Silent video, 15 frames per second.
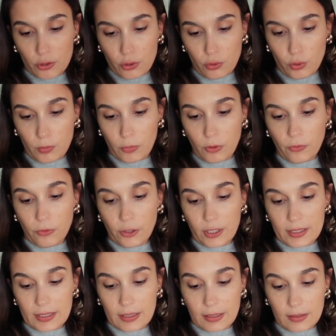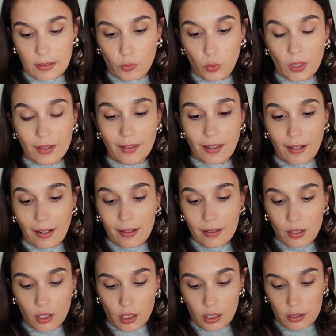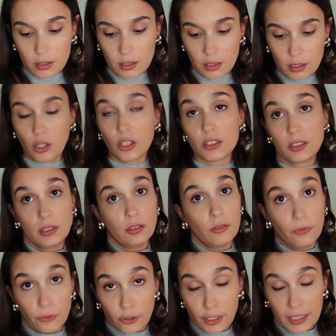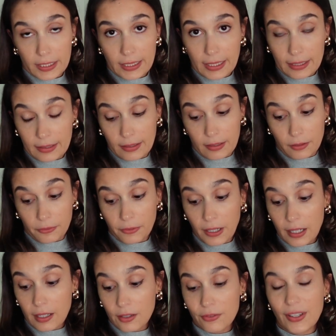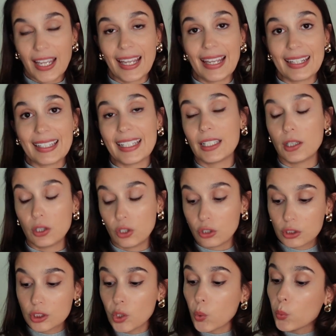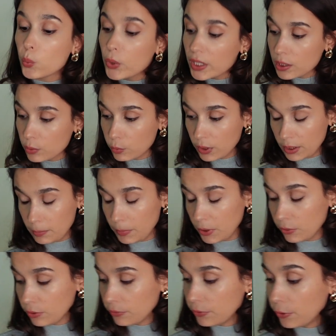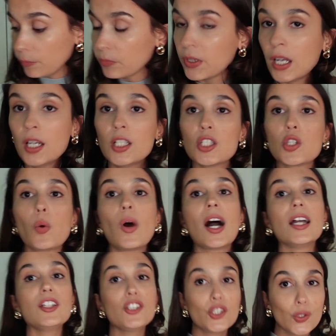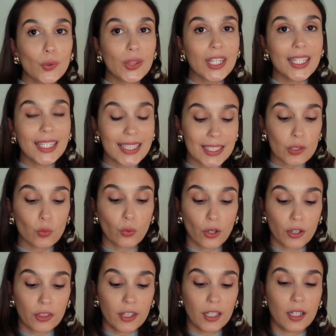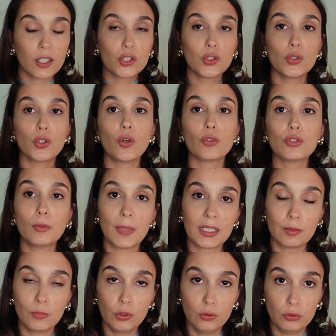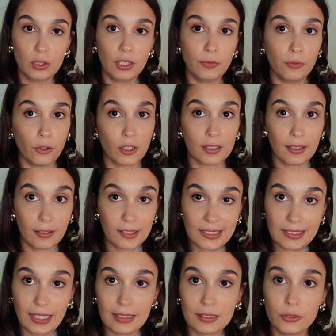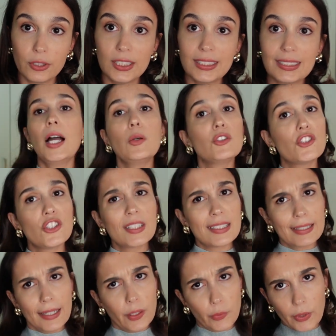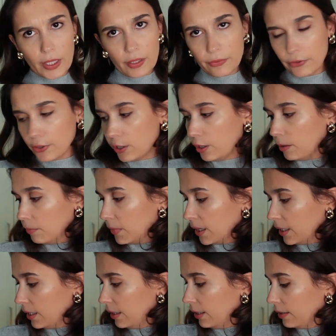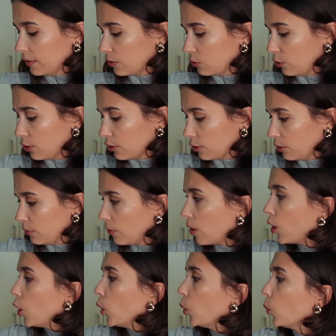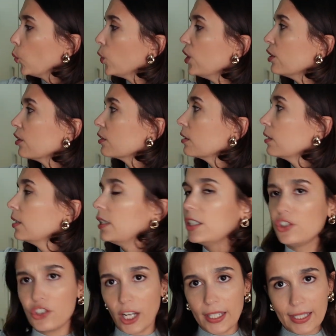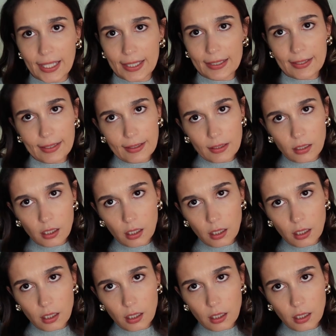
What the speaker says: doable. For instance, the one that I got cost $49.95 and it looks really, really beautiful. So I do think it's worth it to go to Massimo Dutti for their accessories. I would just stay away from the sort of weirdly gigantic